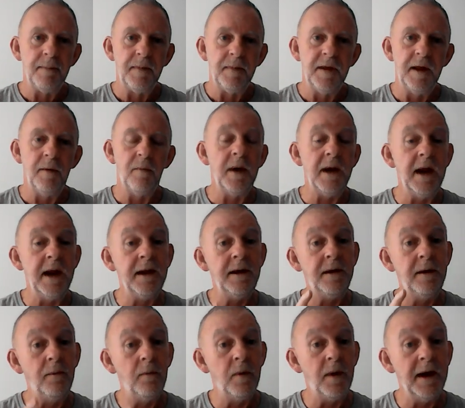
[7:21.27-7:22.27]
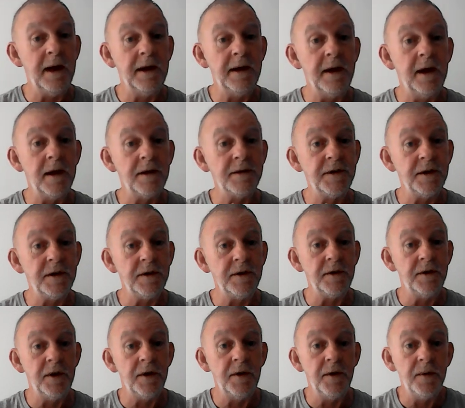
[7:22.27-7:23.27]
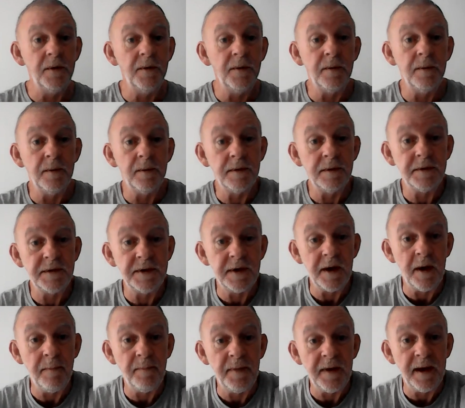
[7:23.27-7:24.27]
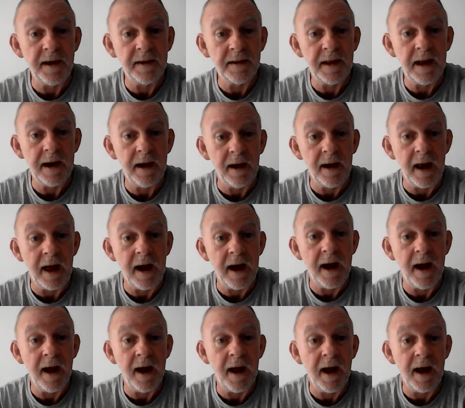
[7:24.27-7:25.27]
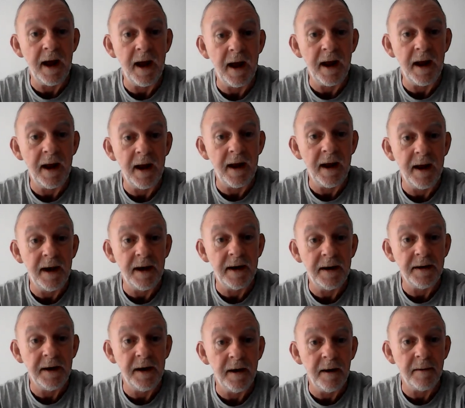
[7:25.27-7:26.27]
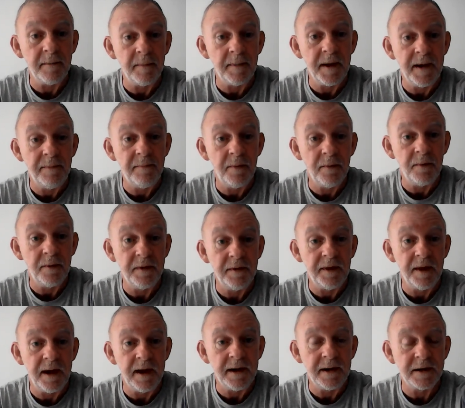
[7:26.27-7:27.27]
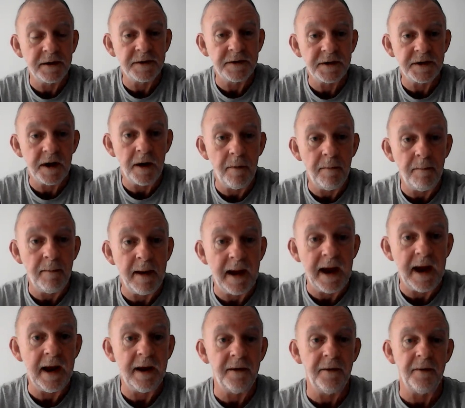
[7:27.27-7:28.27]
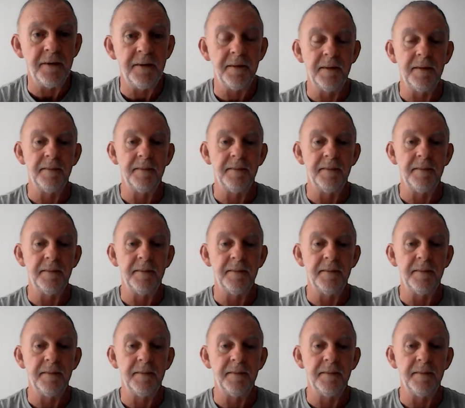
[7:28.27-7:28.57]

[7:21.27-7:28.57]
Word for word: that when he when he doesn't do something that a lot of young people would think is so minor,